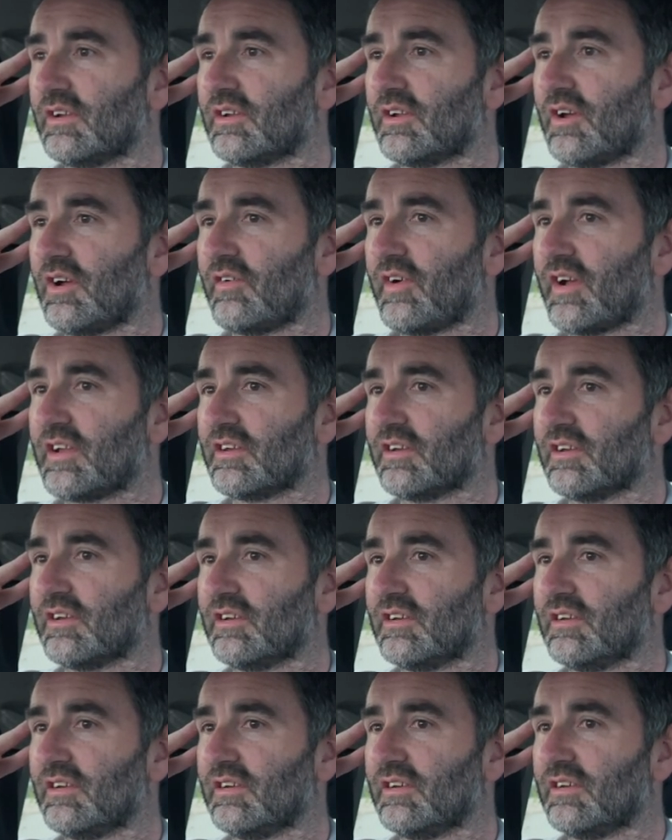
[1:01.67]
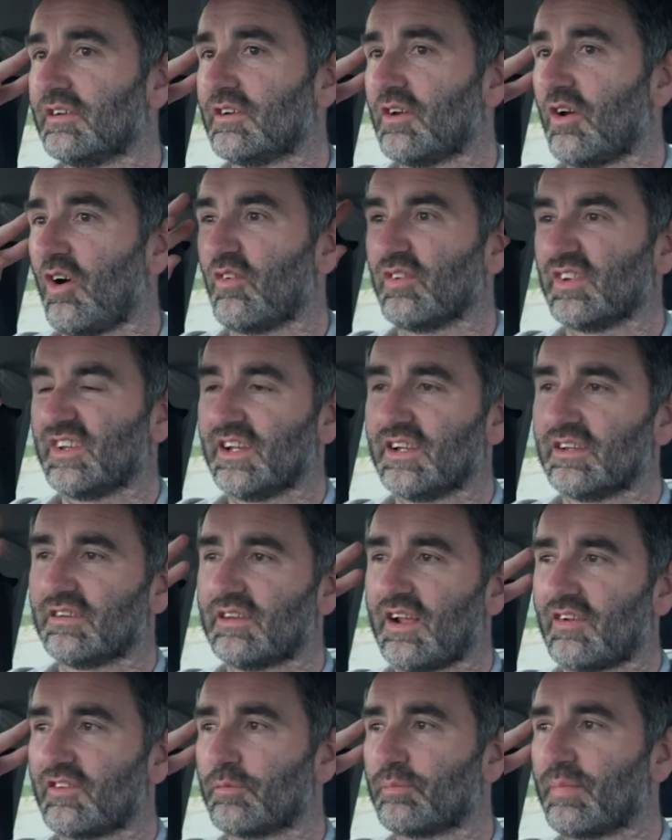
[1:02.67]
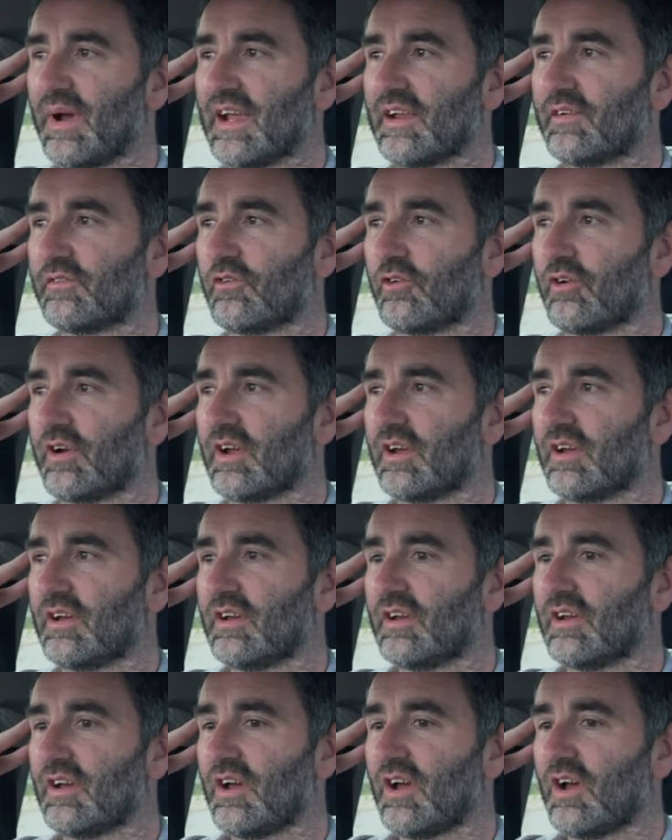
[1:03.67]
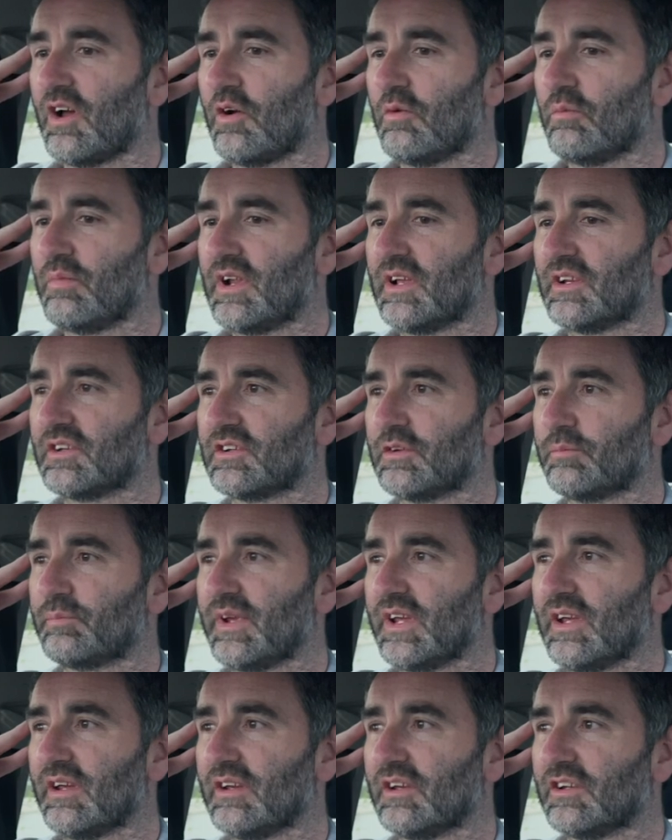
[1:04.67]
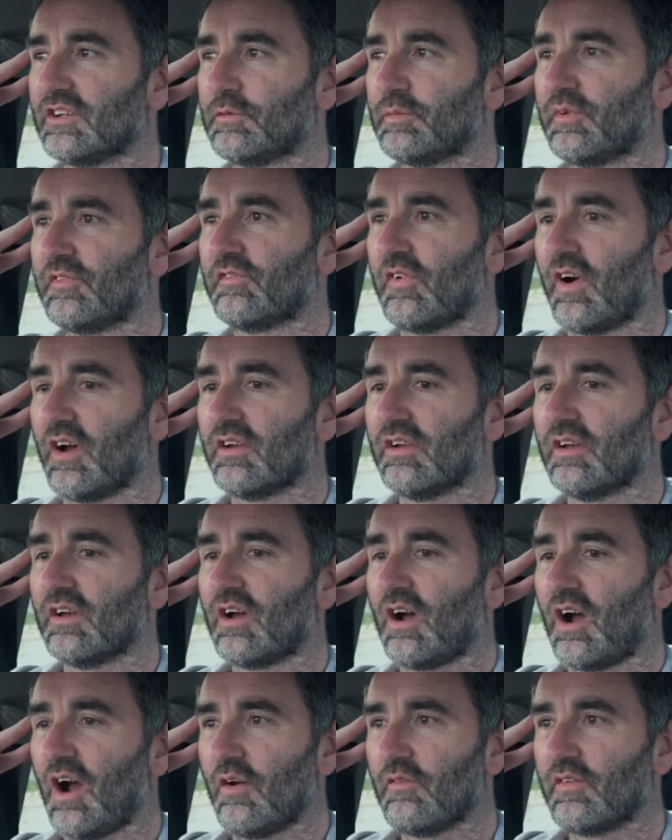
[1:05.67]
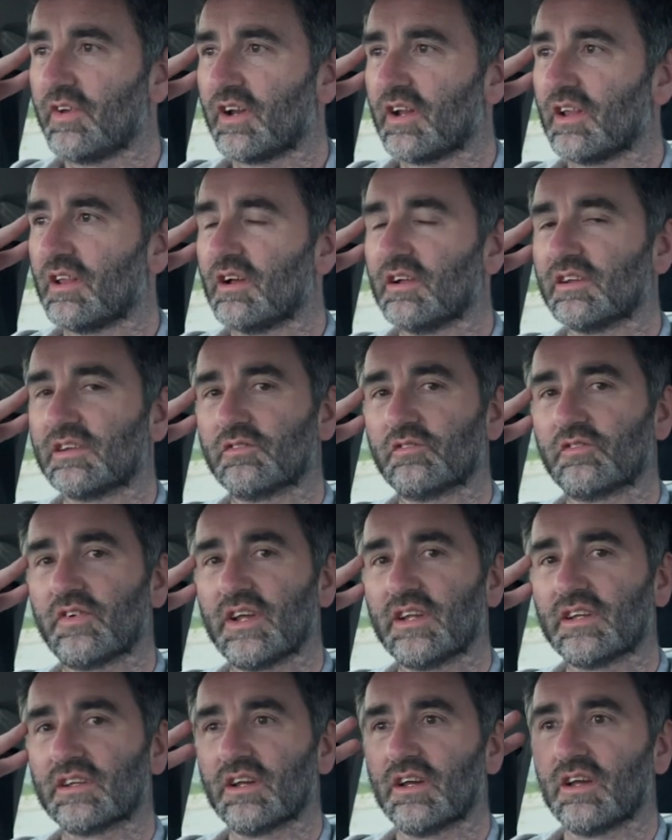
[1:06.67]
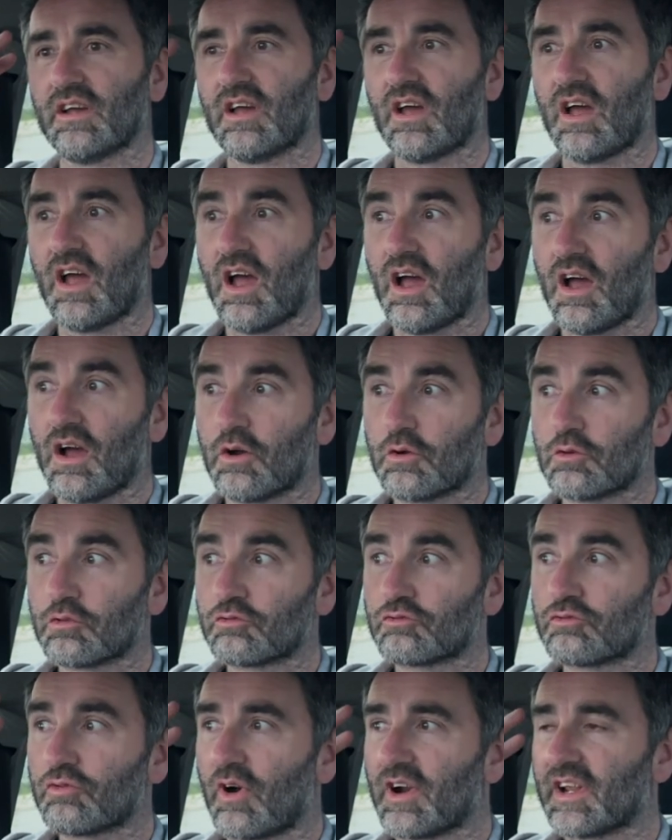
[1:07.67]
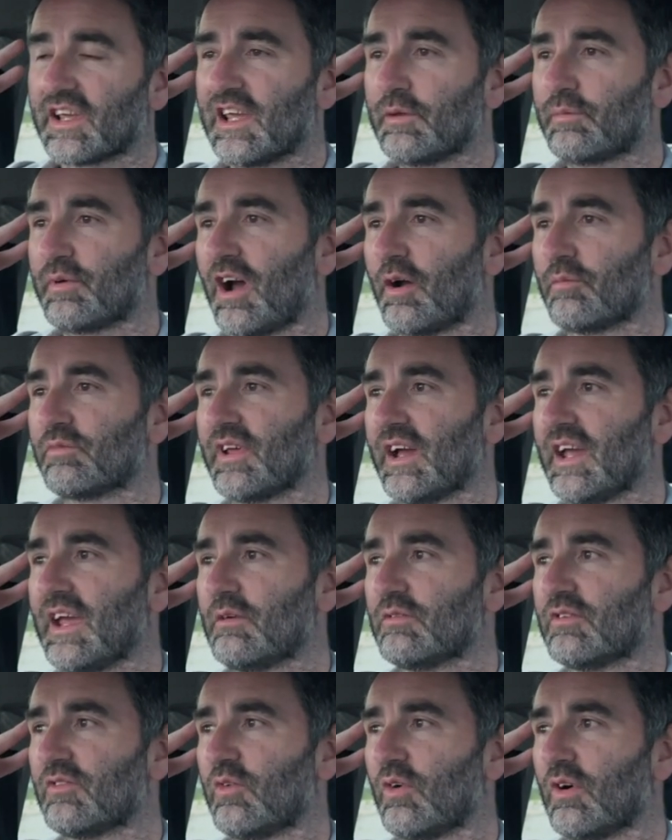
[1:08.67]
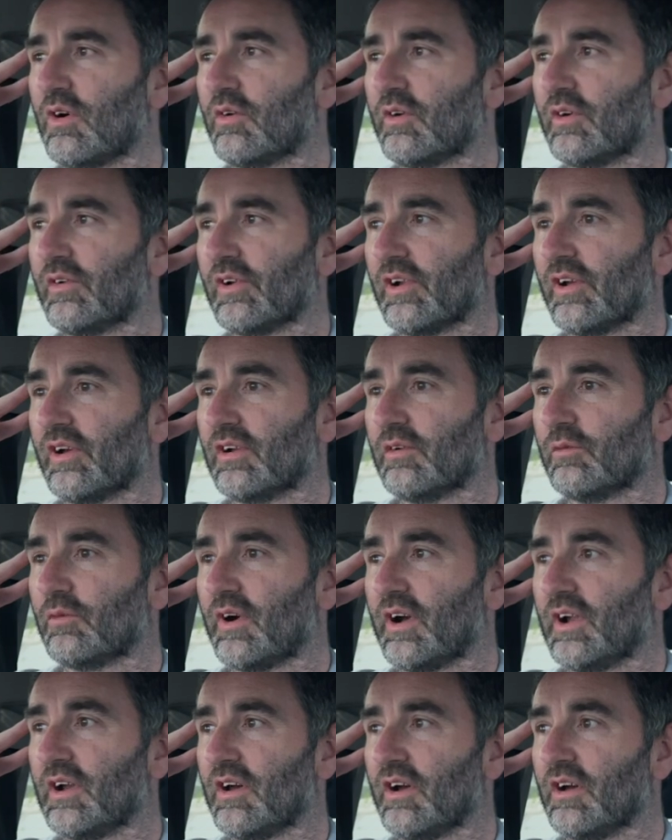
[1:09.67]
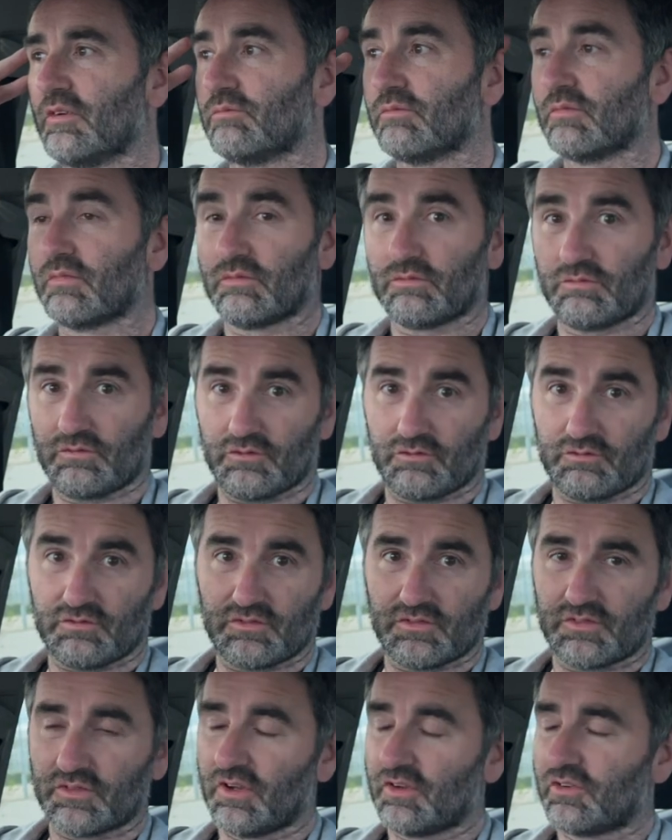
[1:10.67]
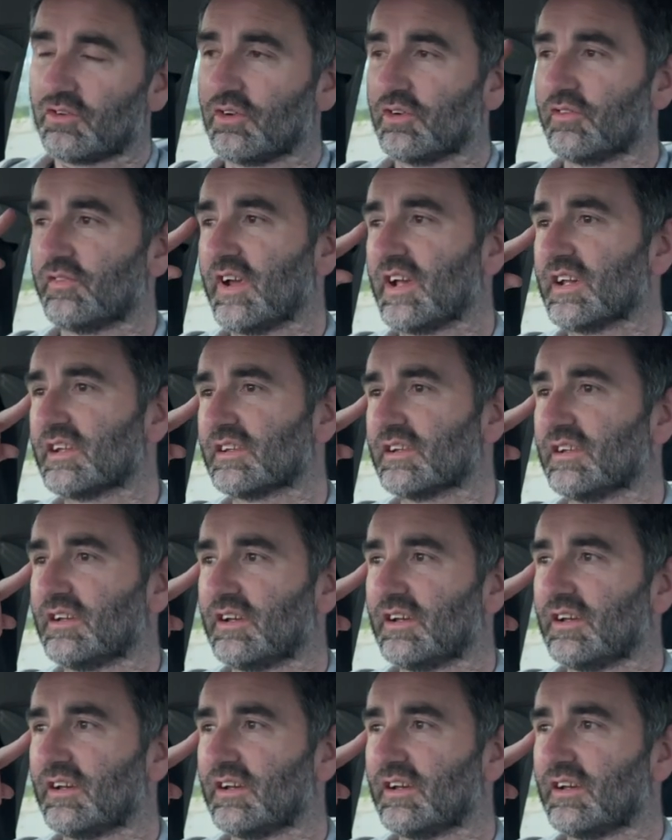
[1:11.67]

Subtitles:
So I've had to, obviously I had to pay for it, but it should be fun. Hopefully gonna learn some things. Try to keep it updated with what I learn. Do this.